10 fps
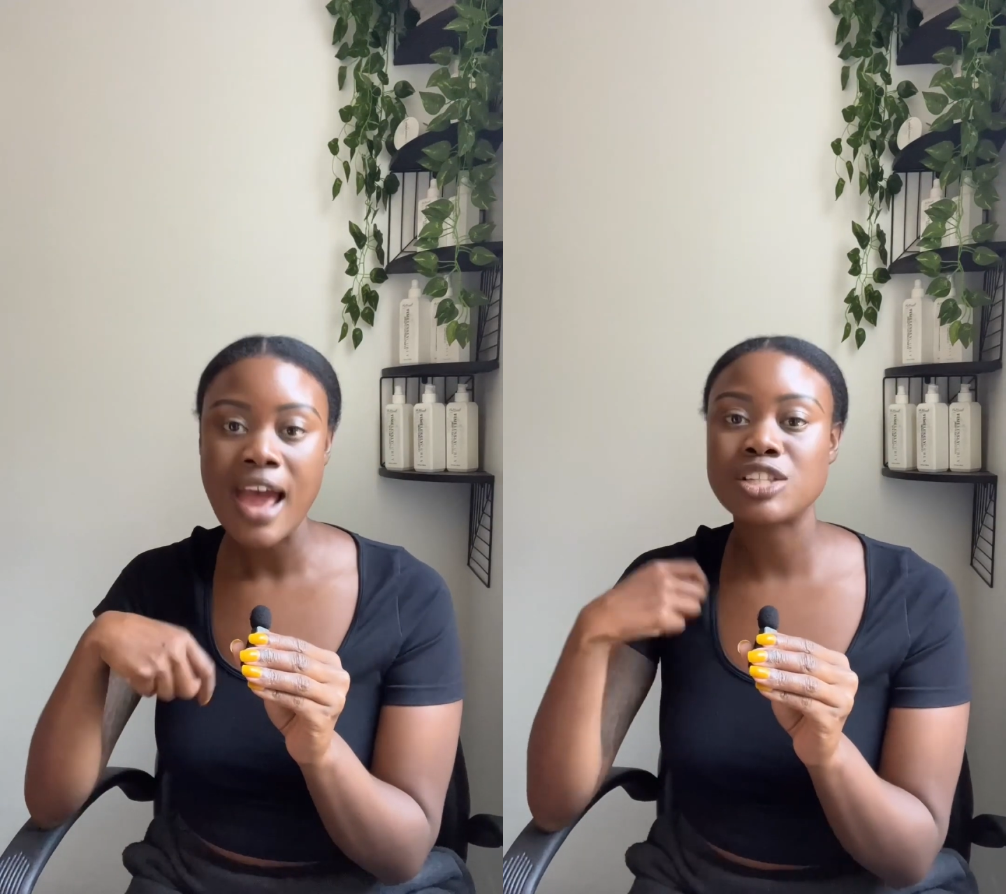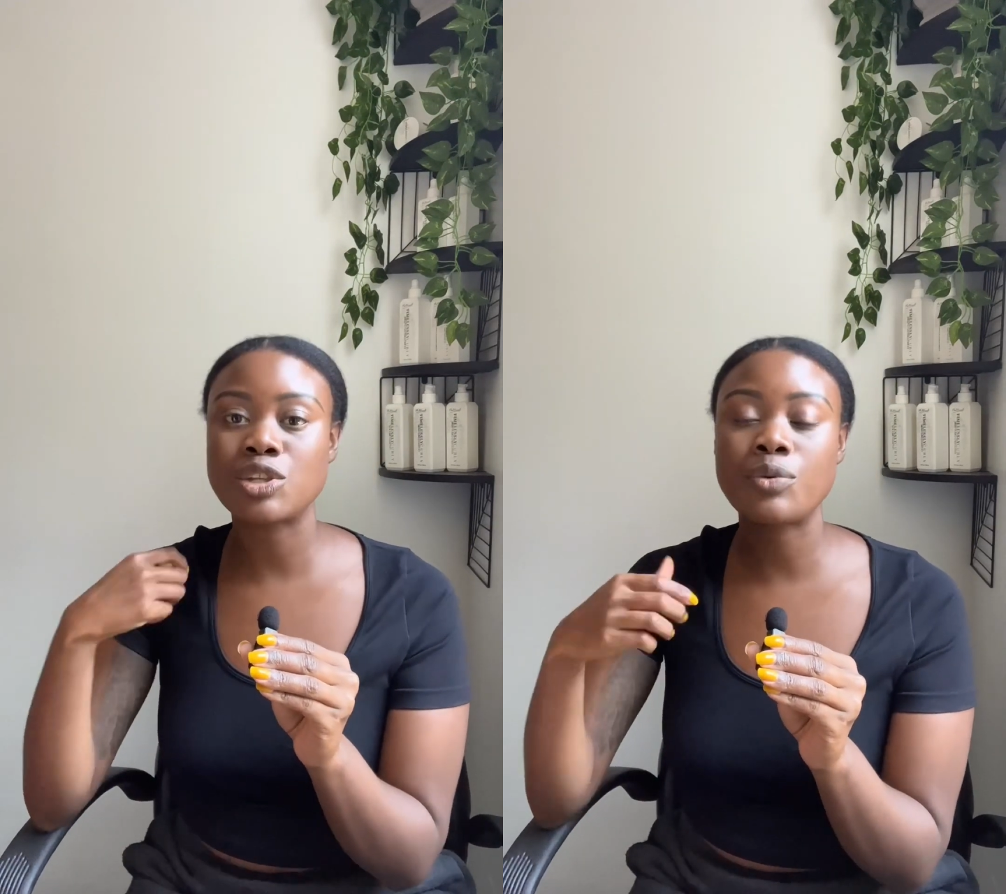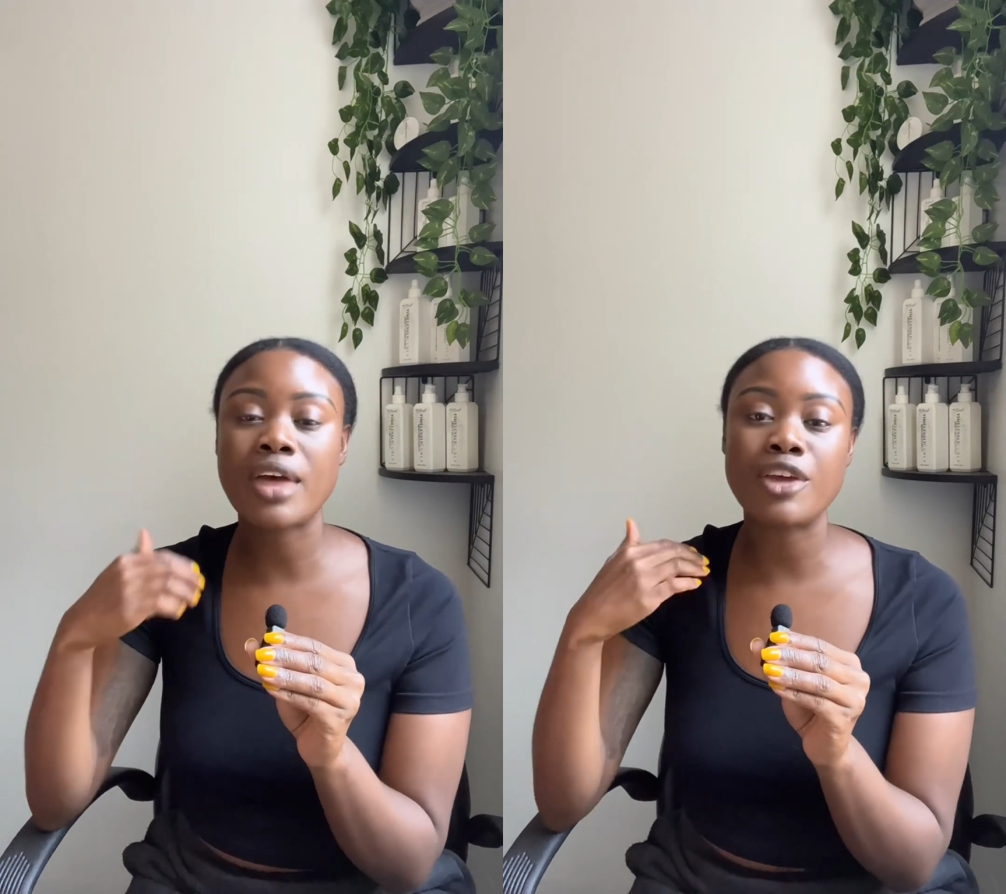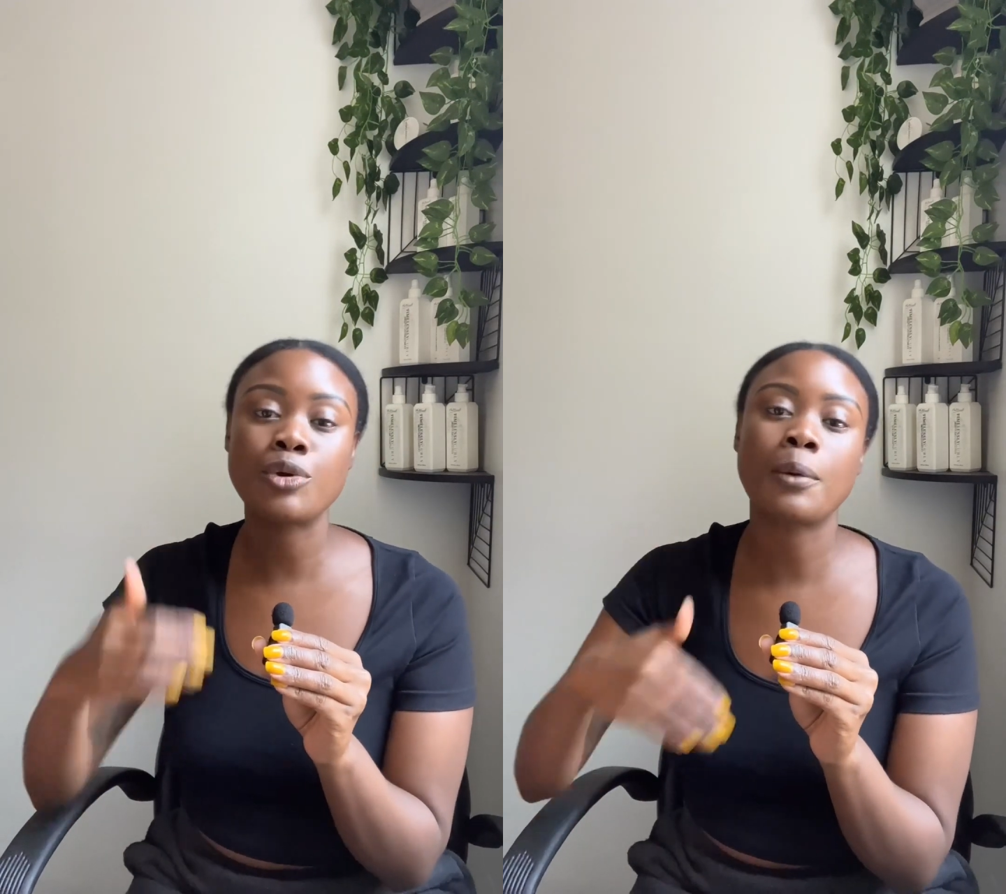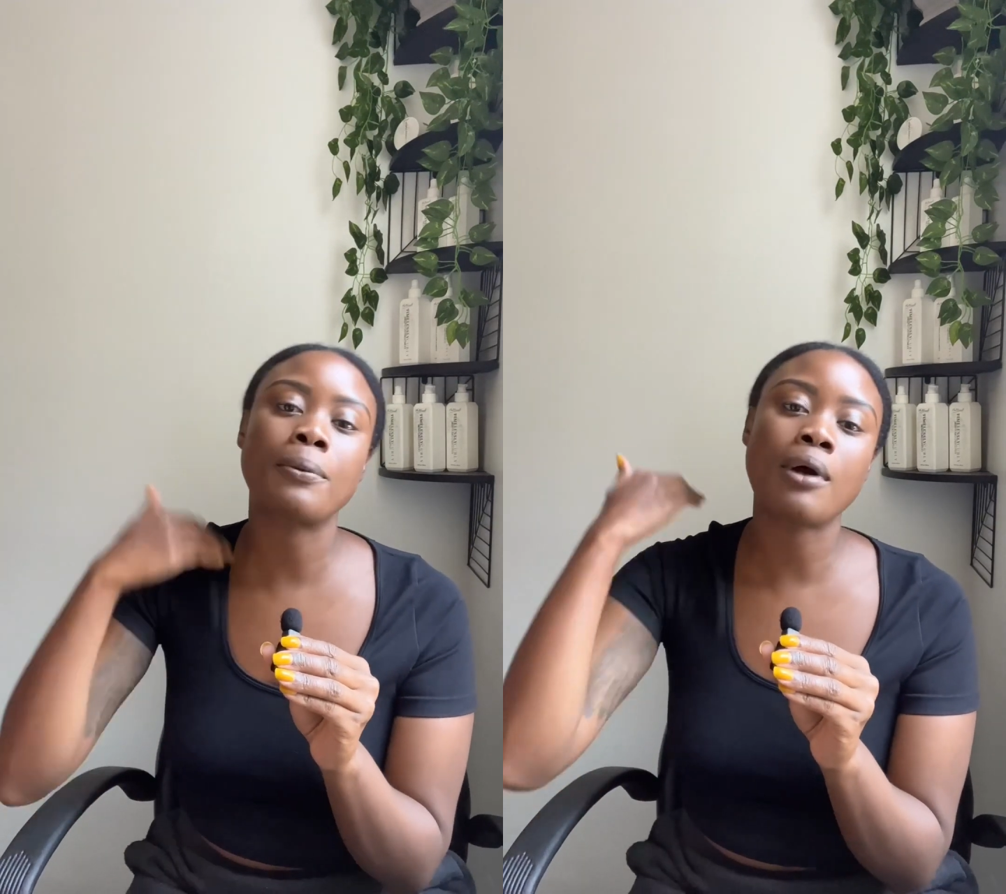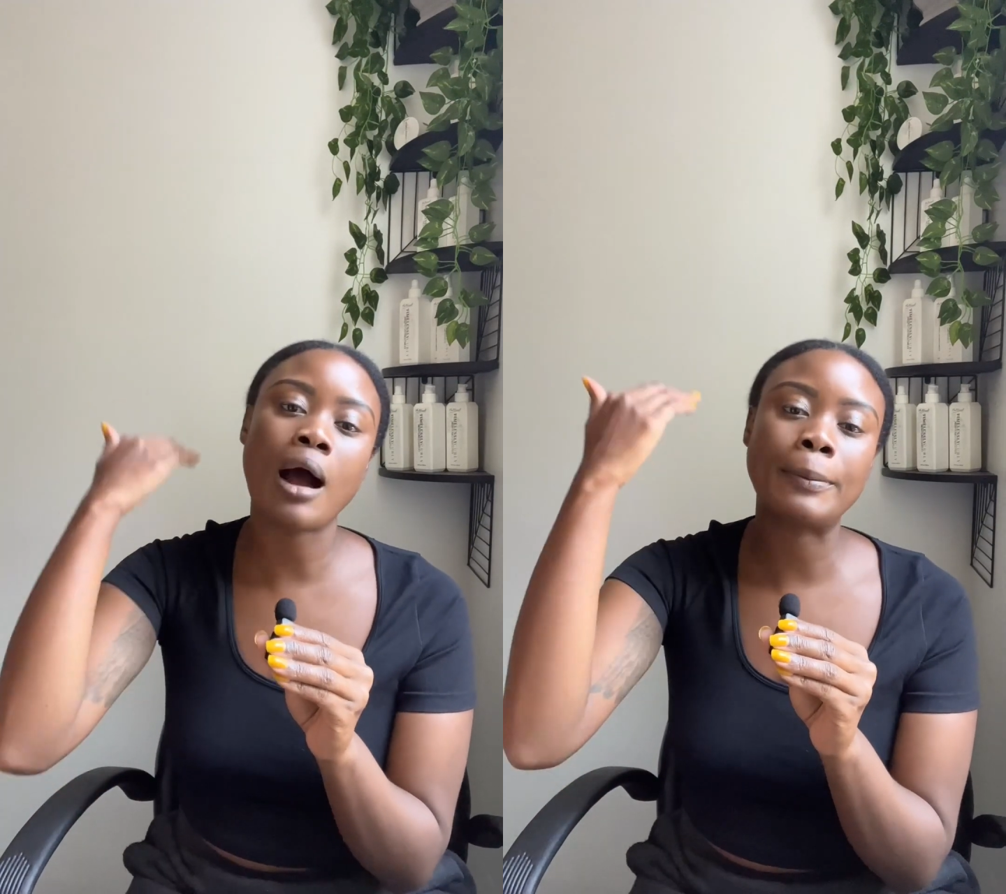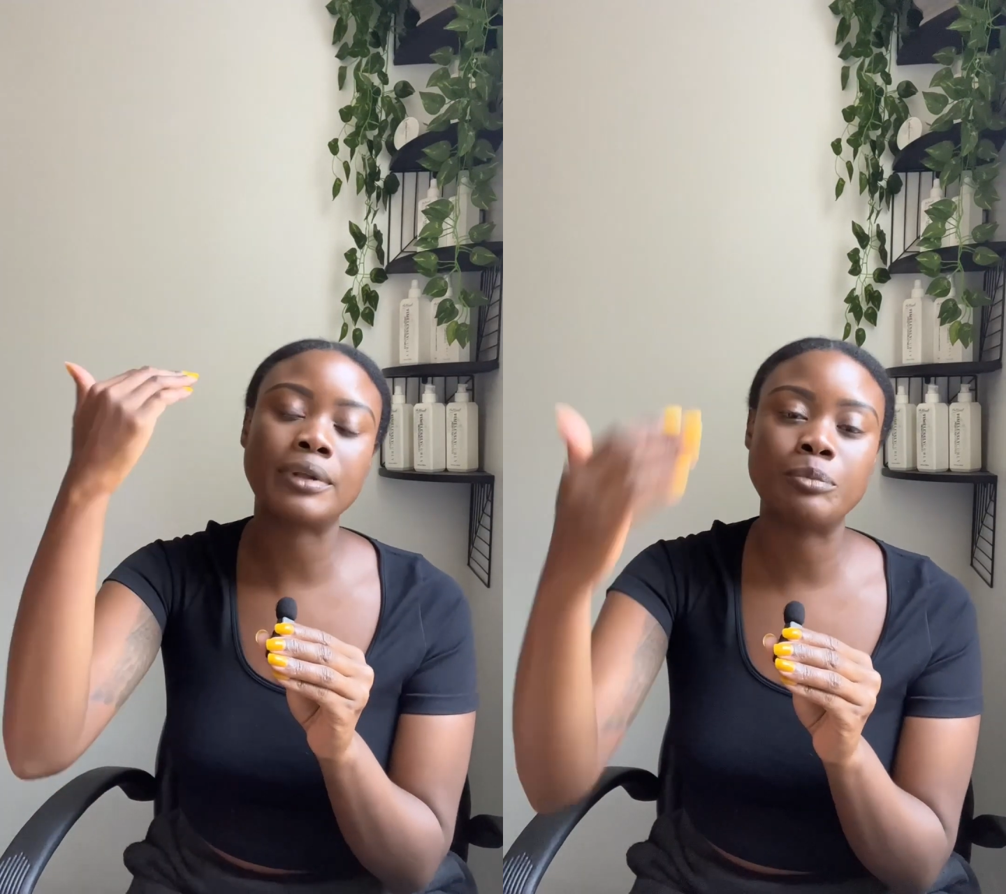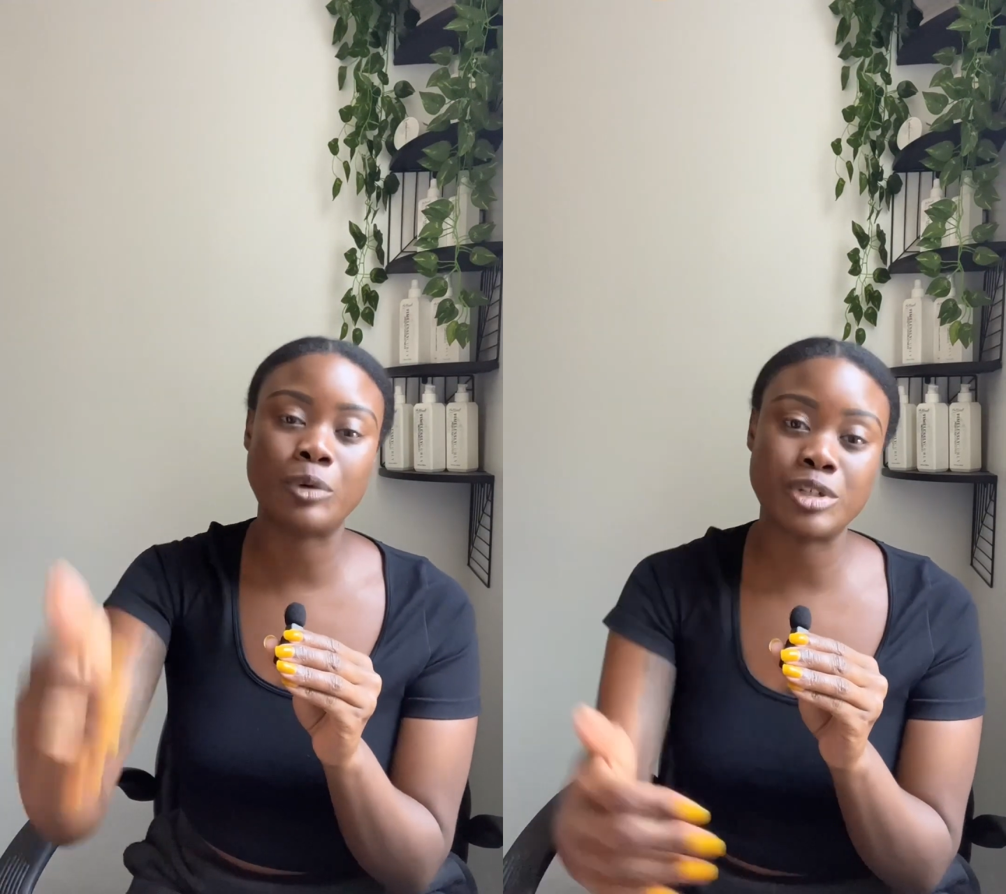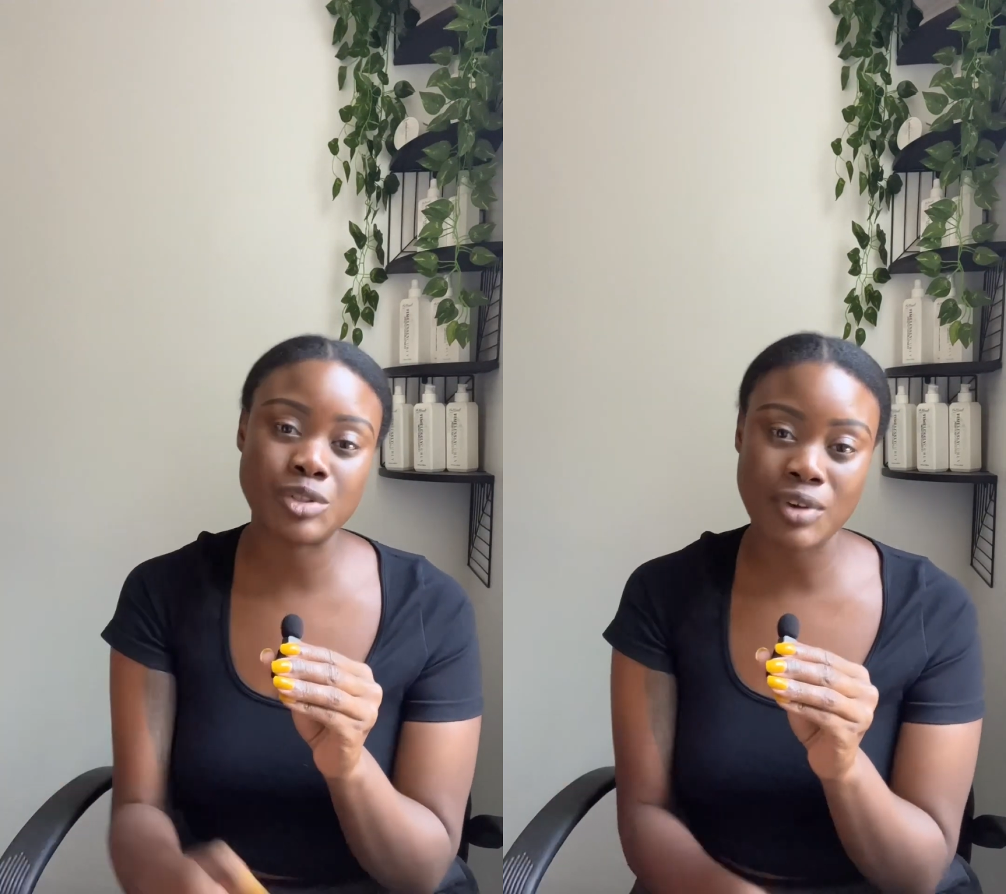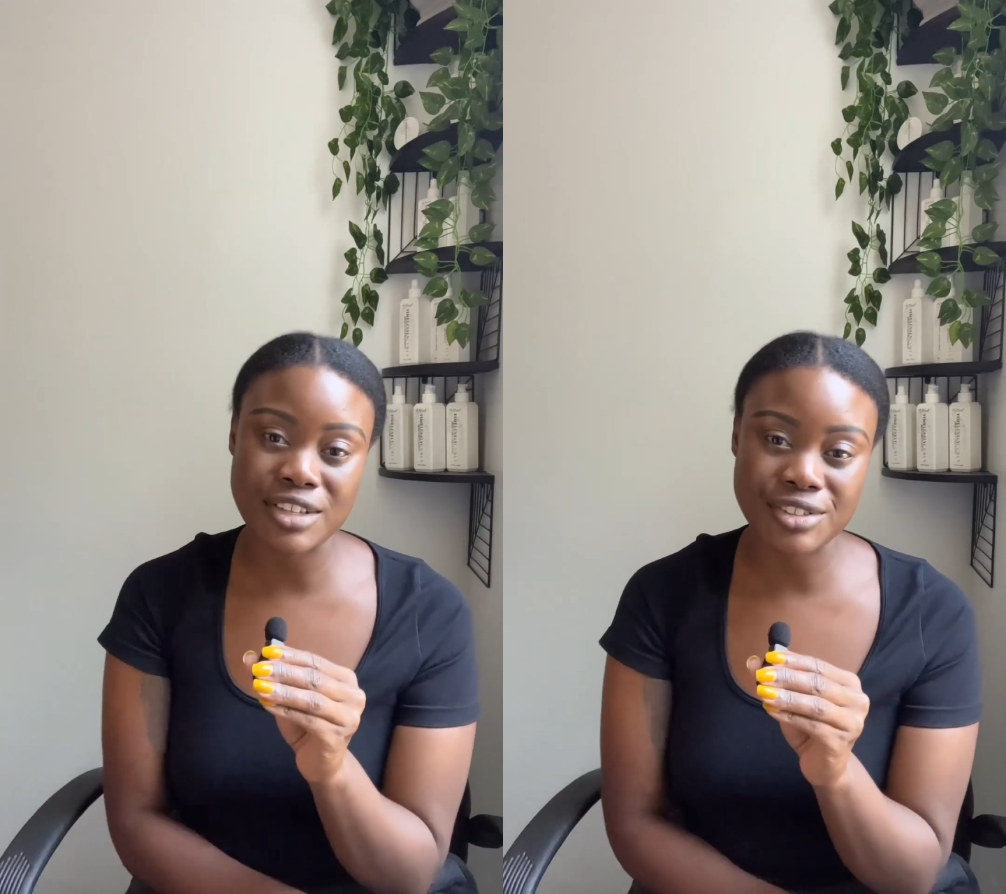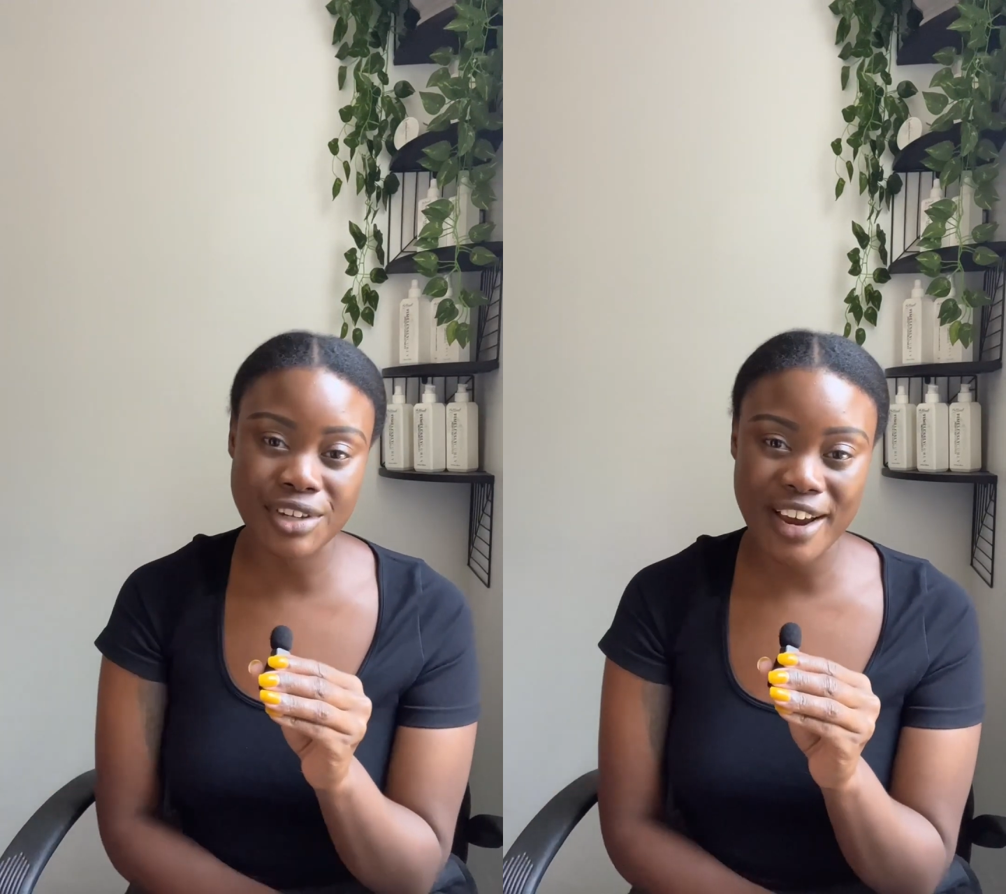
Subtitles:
so that you can properly moisturize your